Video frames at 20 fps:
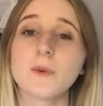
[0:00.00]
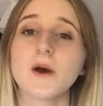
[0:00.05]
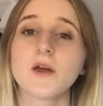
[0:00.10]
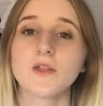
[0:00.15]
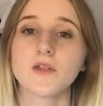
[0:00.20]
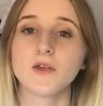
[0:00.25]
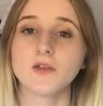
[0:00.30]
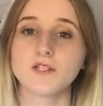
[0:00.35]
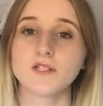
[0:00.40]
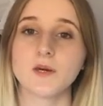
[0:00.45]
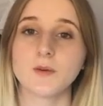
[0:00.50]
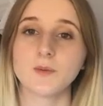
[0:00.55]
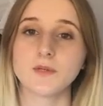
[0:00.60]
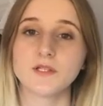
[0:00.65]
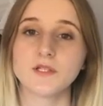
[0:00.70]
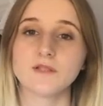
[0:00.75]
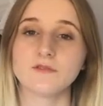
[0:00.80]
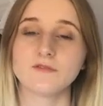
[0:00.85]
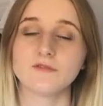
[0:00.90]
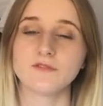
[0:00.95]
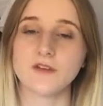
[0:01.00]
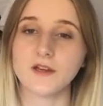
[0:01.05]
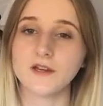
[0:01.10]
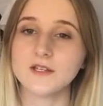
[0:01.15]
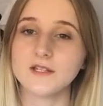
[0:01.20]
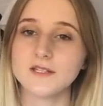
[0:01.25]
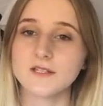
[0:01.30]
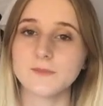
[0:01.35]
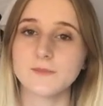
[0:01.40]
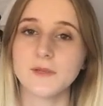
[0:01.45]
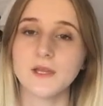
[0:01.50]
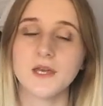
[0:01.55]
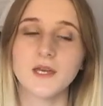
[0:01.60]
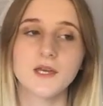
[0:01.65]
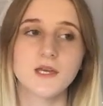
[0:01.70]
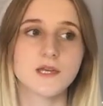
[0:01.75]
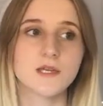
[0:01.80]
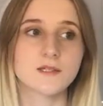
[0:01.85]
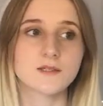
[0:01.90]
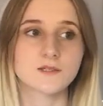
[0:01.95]
part of the hotel which is very similar
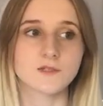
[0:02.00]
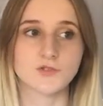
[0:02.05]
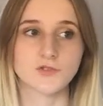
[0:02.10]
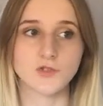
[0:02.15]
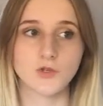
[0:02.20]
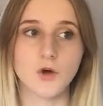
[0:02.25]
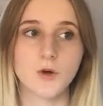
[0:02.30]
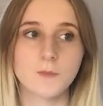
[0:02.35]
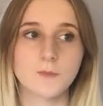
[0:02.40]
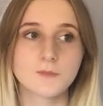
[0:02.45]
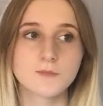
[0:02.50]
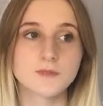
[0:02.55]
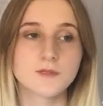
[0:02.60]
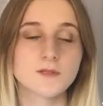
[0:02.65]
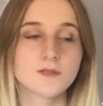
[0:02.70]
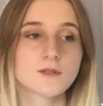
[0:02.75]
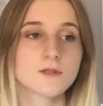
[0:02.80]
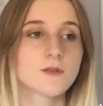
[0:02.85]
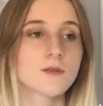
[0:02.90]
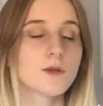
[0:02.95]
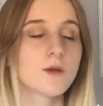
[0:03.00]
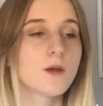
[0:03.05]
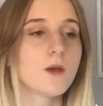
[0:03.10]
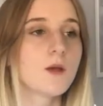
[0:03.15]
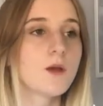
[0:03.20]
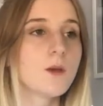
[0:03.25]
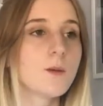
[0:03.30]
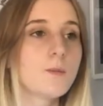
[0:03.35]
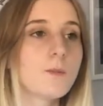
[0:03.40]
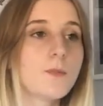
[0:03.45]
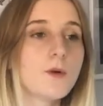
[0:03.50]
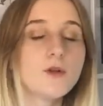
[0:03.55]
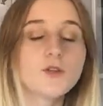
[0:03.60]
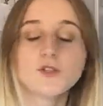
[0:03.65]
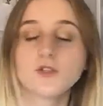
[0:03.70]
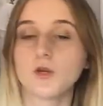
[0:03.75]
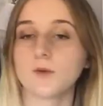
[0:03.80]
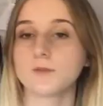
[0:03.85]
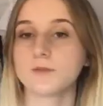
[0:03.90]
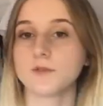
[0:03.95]
is the shops. Both
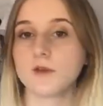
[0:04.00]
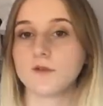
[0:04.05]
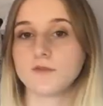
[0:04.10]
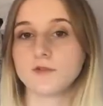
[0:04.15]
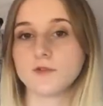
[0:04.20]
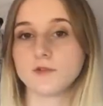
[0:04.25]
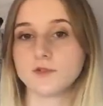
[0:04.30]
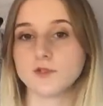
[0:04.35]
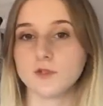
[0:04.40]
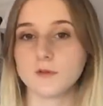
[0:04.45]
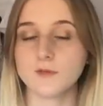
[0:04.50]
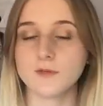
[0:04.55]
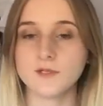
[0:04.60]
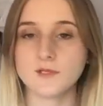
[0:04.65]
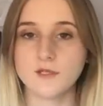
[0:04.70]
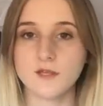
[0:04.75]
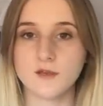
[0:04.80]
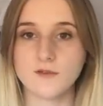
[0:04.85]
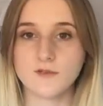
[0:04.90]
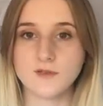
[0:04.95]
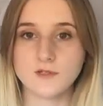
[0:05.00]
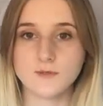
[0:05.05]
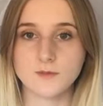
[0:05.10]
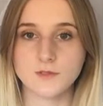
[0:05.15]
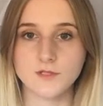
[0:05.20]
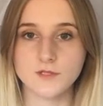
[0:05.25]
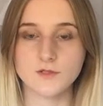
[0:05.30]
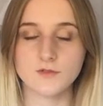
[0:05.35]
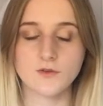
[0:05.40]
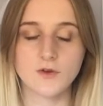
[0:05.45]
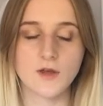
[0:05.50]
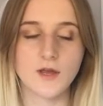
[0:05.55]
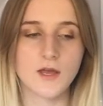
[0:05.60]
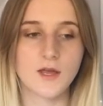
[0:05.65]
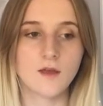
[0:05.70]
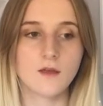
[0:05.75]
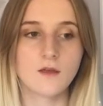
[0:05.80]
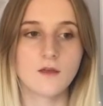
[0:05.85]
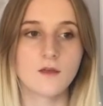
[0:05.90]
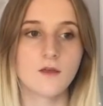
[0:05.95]
shops offer the shopping service which is
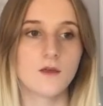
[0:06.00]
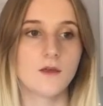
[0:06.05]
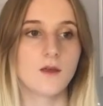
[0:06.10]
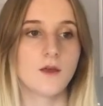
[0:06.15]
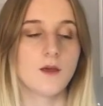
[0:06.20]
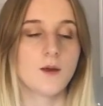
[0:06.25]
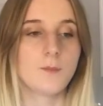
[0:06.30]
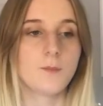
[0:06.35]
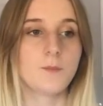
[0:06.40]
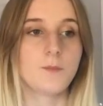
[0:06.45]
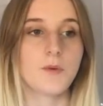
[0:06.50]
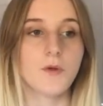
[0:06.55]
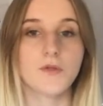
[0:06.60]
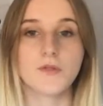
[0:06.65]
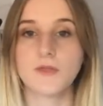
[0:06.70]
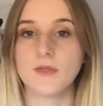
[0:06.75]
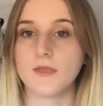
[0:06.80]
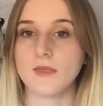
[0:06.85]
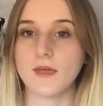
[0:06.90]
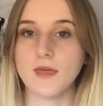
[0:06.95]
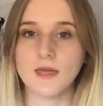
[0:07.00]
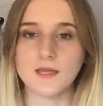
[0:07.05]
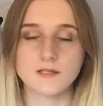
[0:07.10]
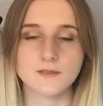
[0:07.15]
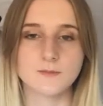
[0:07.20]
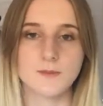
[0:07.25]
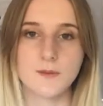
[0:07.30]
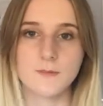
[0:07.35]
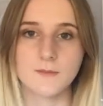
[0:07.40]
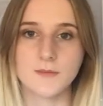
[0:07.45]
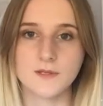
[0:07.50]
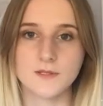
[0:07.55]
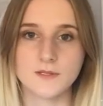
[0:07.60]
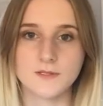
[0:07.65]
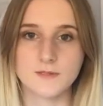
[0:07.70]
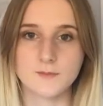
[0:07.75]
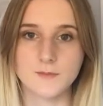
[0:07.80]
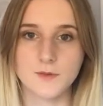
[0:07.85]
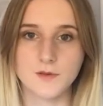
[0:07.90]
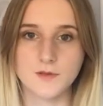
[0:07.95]
great. Both of the cast
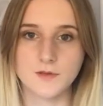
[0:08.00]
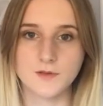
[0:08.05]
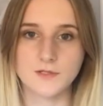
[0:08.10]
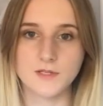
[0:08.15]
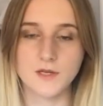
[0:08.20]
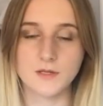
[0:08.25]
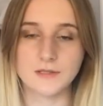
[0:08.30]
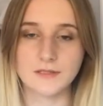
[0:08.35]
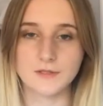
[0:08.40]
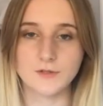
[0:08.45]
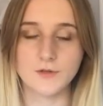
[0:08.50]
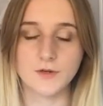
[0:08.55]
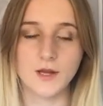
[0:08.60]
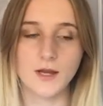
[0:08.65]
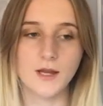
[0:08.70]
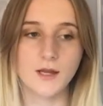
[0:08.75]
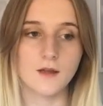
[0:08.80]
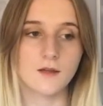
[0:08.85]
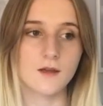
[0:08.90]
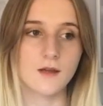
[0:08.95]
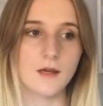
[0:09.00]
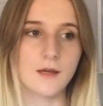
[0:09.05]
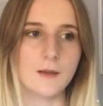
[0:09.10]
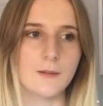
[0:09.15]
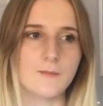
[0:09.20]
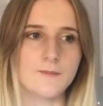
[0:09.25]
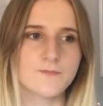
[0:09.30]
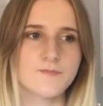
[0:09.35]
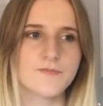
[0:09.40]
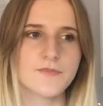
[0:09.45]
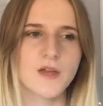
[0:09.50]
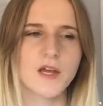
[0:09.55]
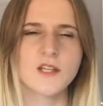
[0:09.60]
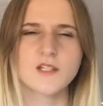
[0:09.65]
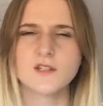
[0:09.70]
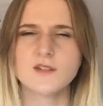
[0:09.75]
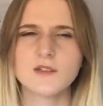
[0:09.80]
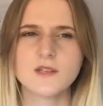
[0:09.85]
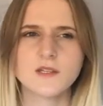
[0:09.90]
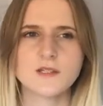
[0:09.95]
members in both hotels are great. Um, I
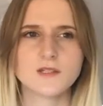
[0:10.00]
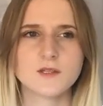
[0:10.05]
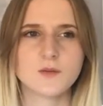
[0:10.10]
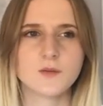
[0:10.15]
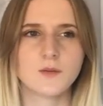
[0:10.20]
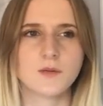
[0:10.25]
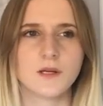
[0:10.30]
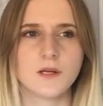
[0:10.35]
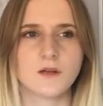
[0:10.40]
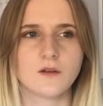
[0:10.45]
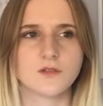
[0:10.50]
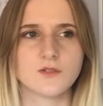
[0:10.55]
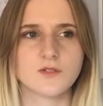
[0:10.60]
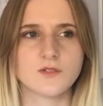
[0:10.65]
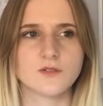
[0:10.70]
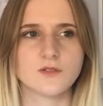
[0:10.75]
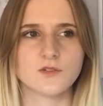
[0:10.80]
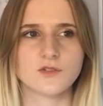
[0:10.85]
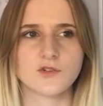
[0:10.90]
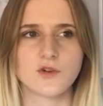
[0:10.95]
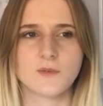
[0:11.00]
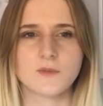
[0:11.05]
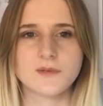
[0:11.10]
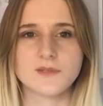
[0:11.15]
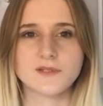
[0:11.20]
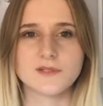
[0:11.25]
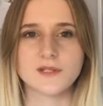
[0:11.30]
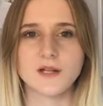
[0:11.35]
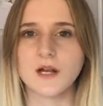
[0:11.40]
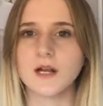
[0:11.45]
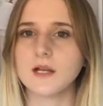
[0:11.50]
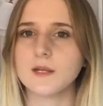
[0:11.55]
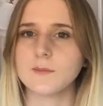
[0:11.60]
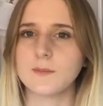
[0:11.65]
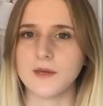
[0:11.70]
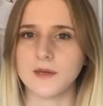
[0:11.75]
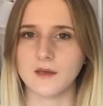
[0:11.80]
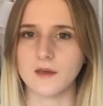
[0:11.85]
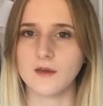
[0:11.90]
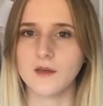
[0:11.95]
do think Sequoia Lodge, the shop is slightly
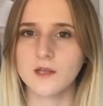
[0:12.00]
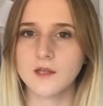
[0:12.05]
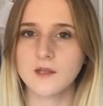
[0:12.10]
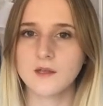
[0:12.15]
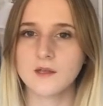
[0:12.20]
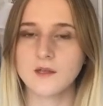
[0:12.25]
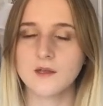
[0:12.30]
bigger